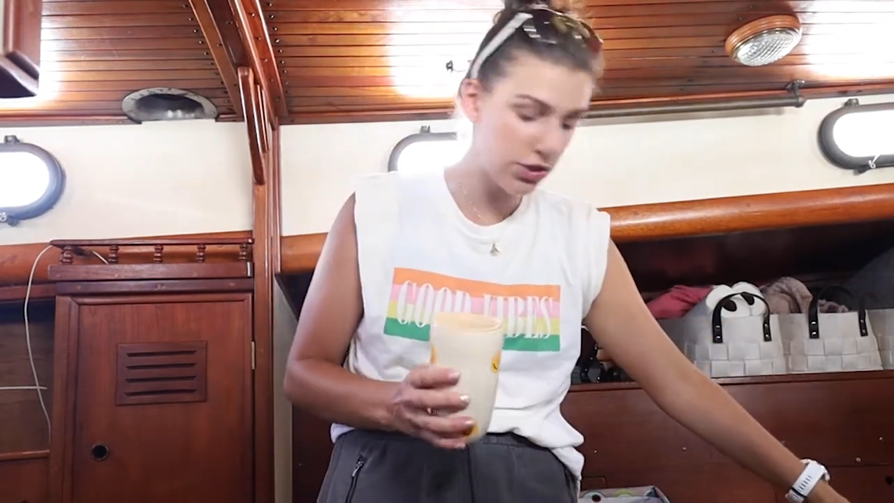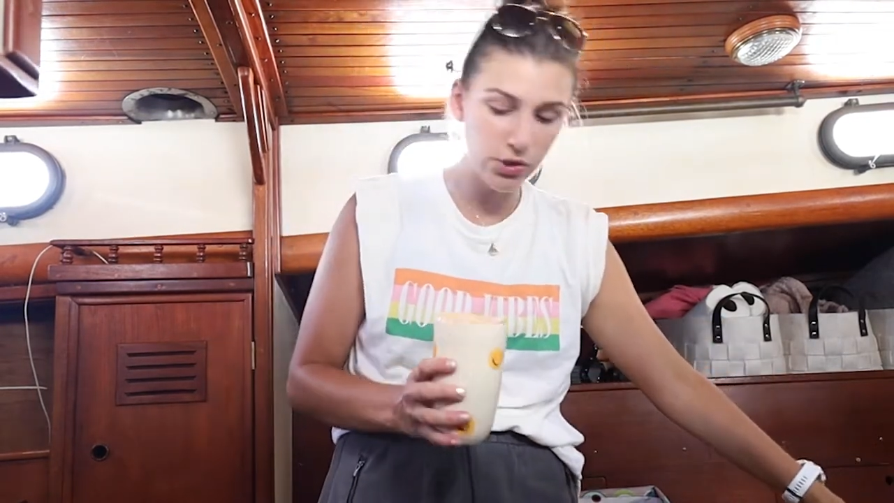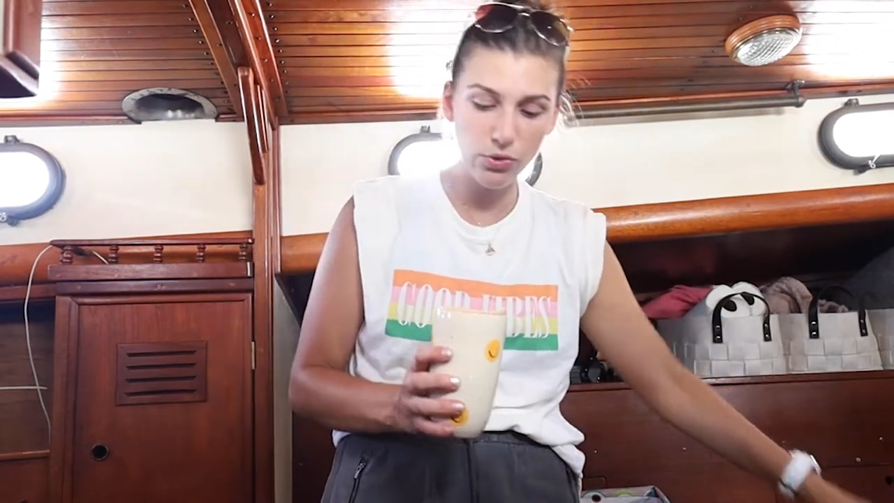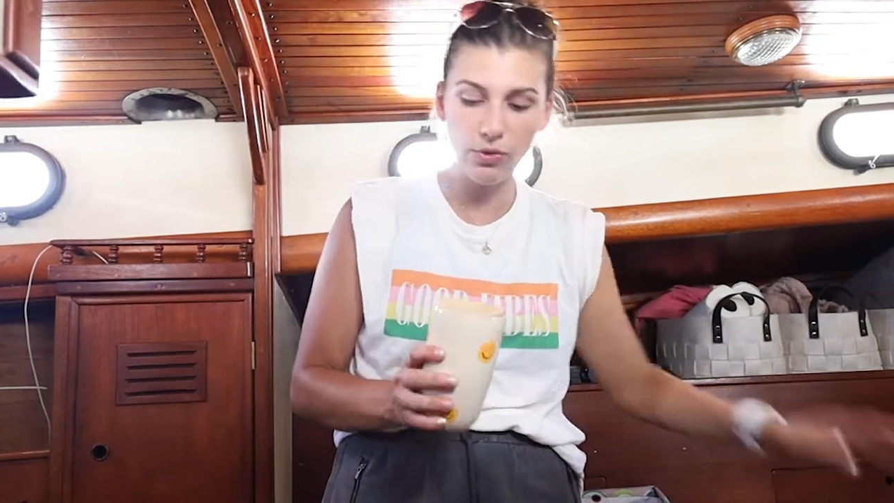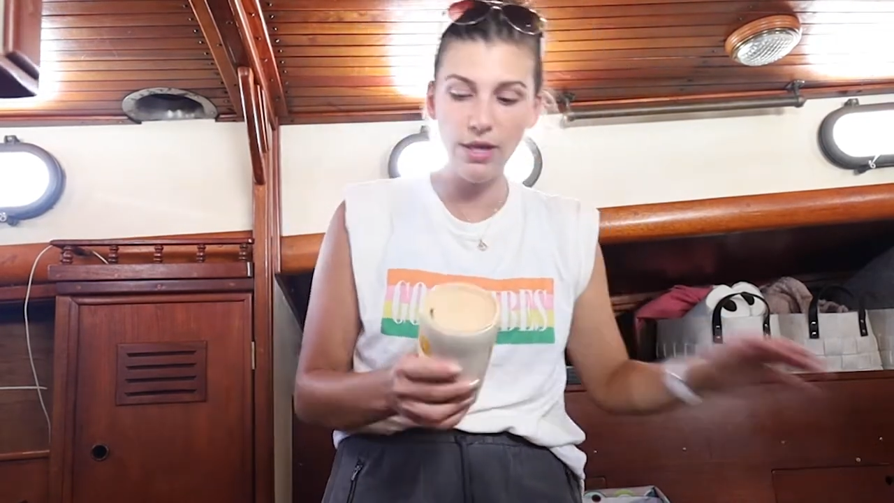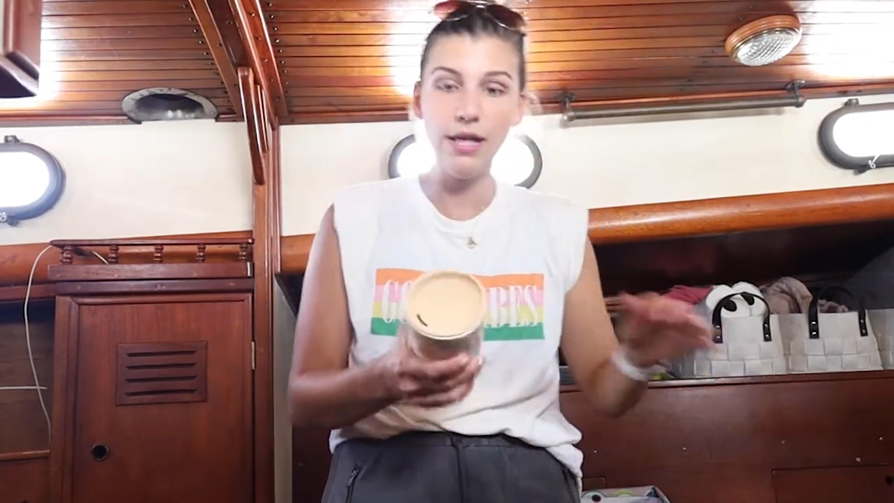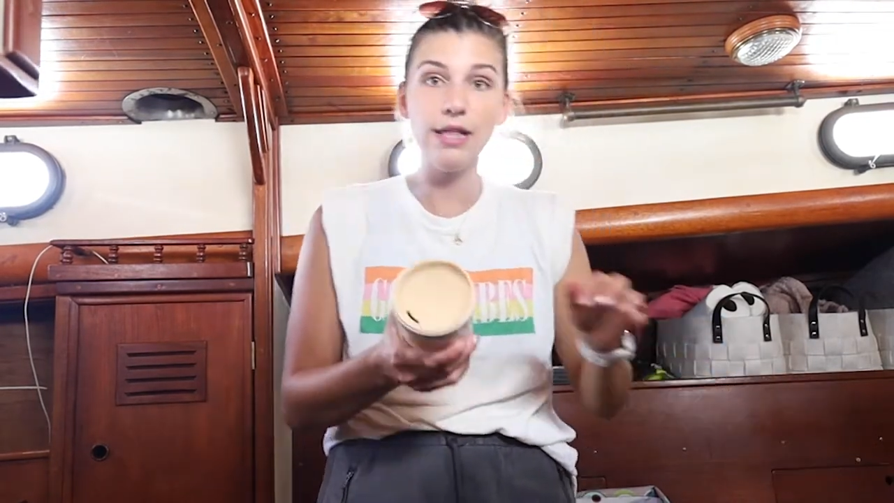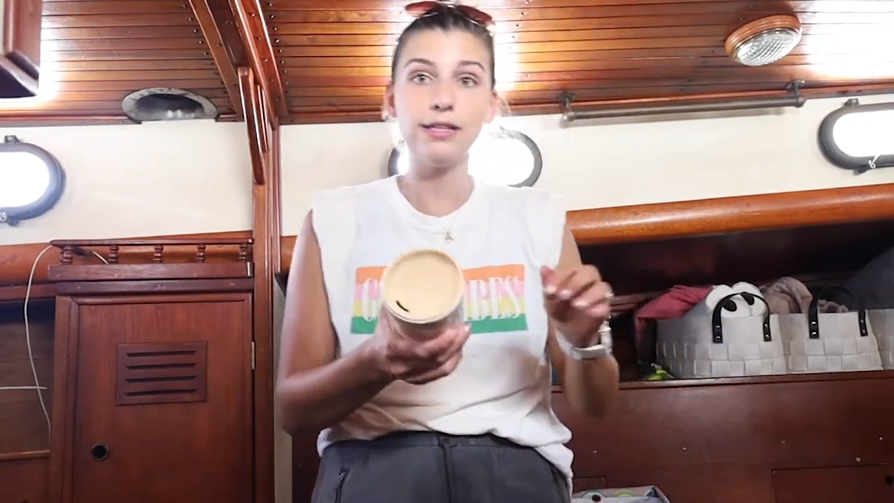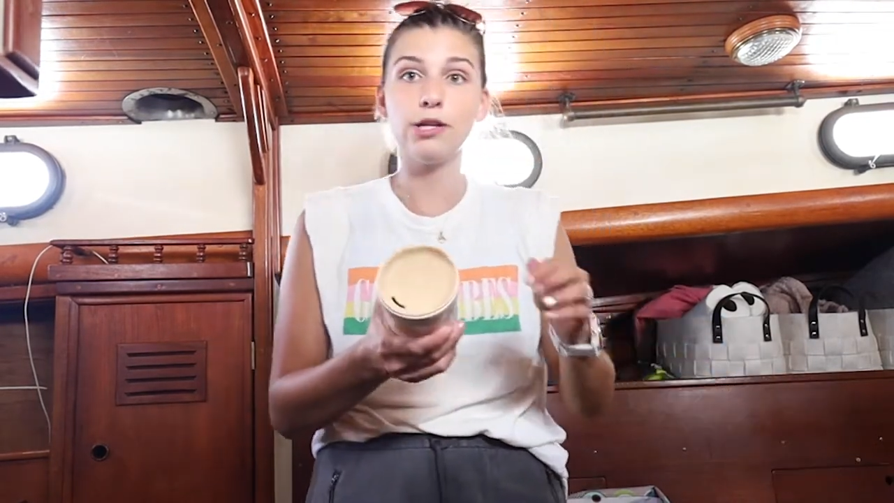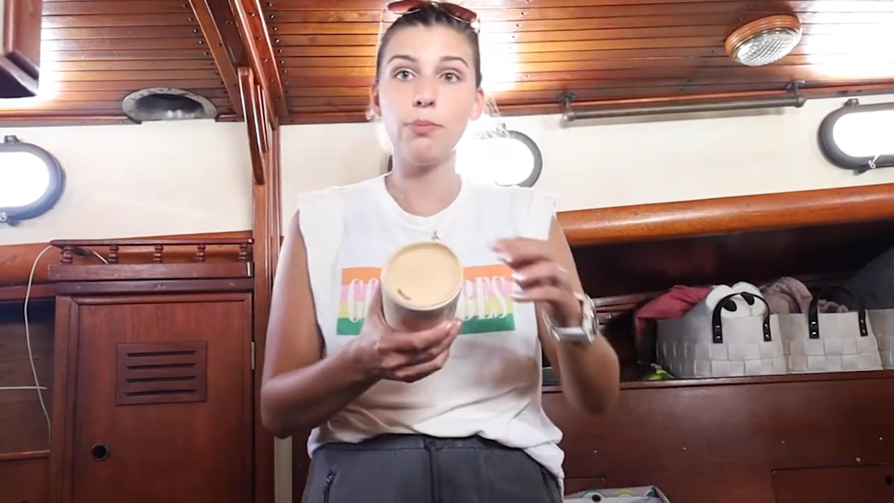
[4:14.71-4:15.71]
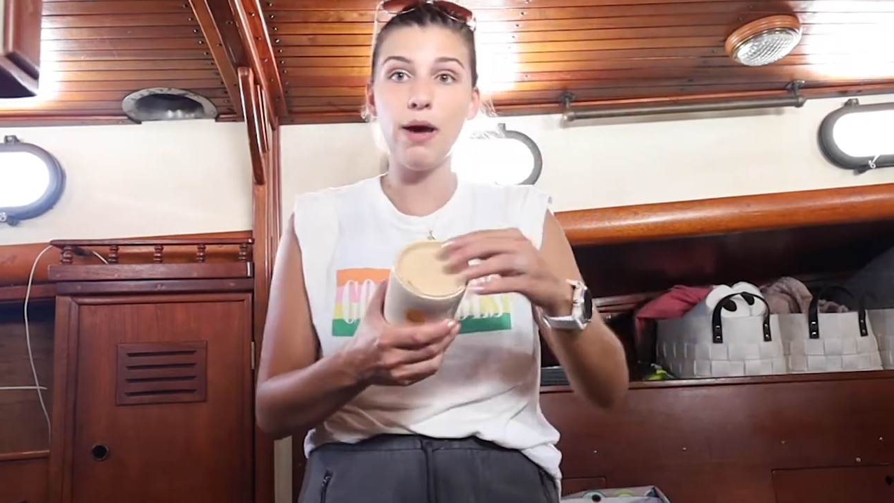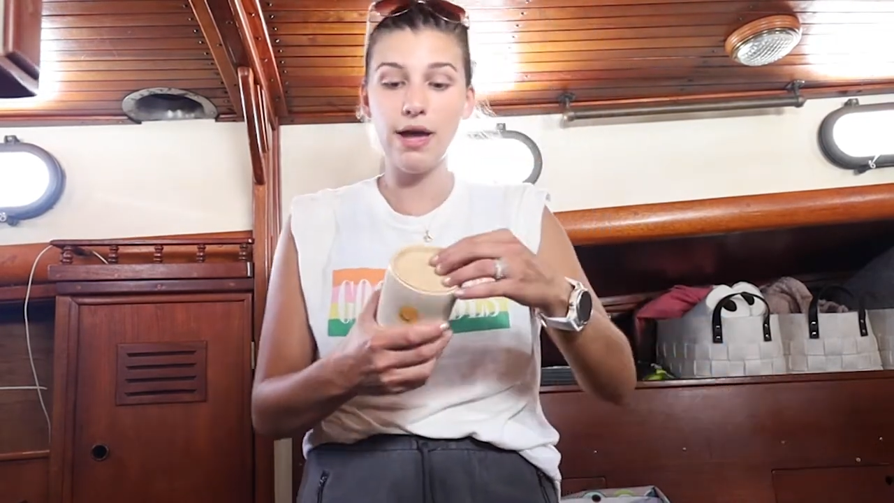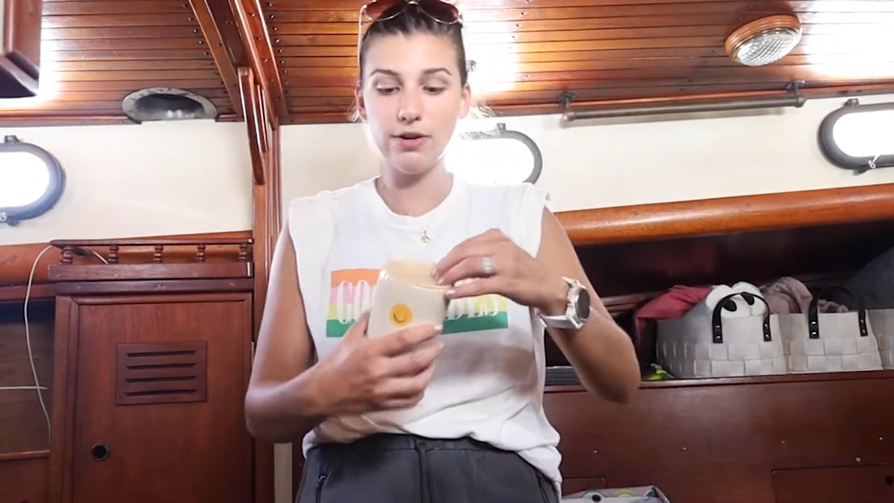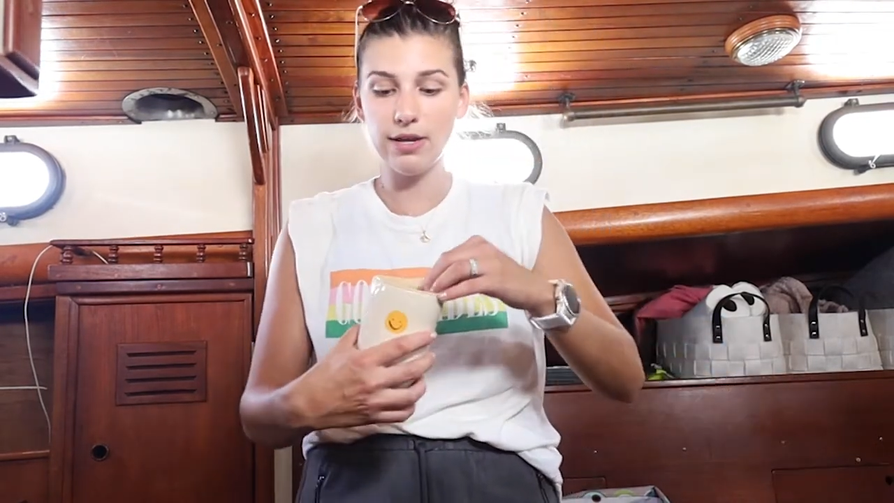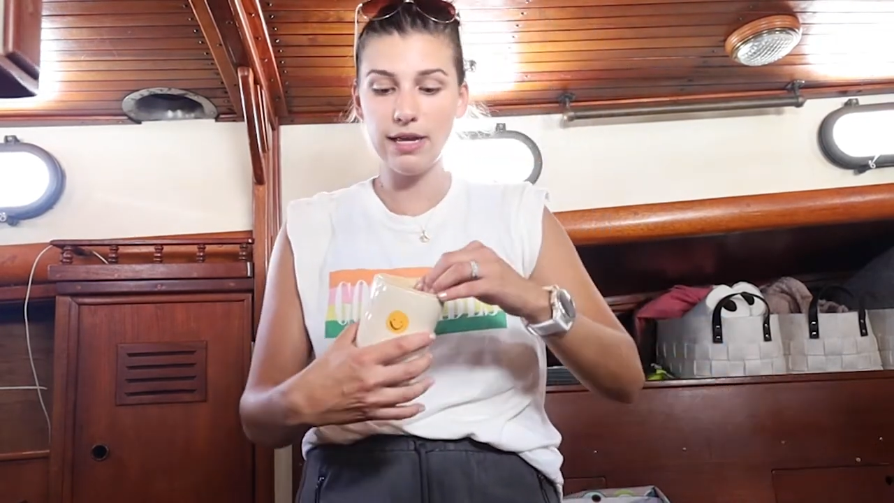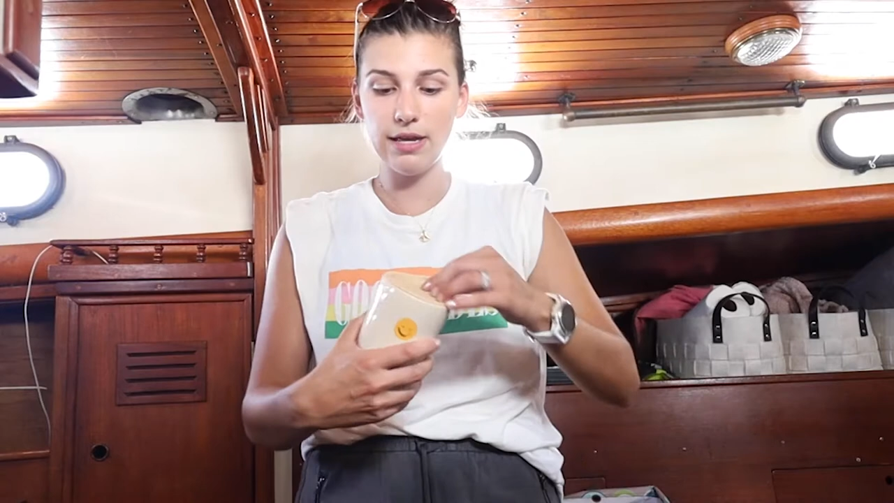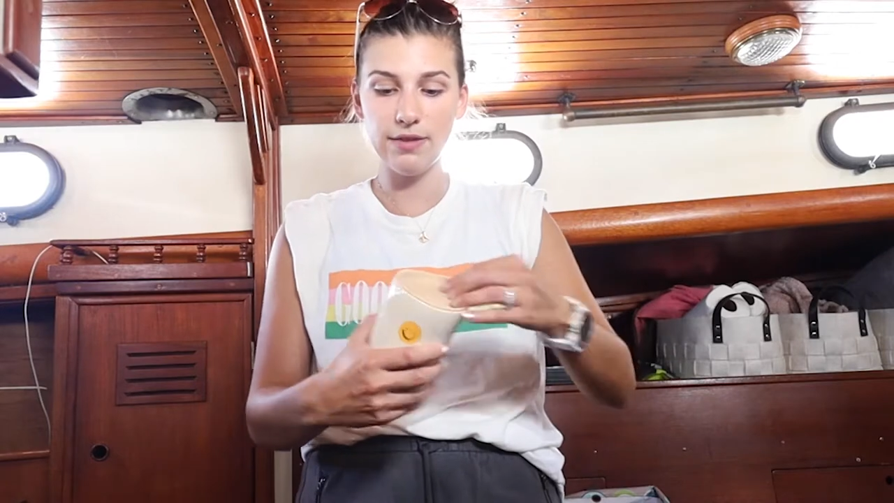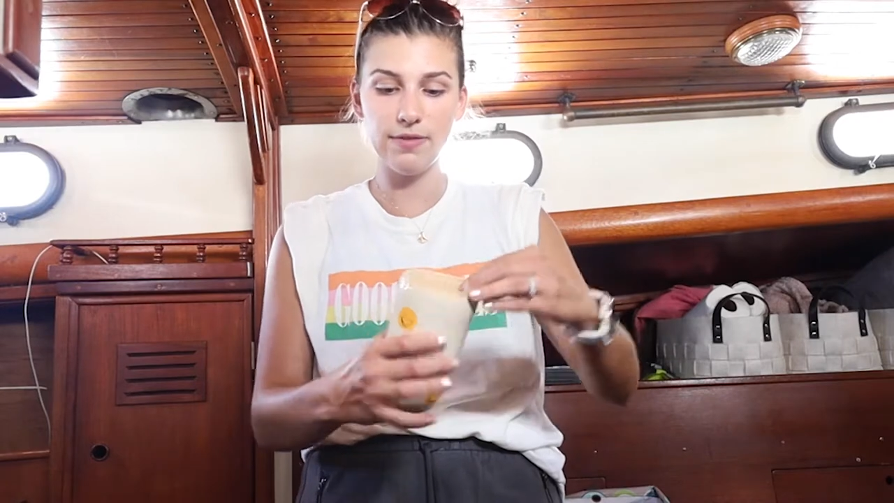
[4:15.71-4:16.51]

do little pottery.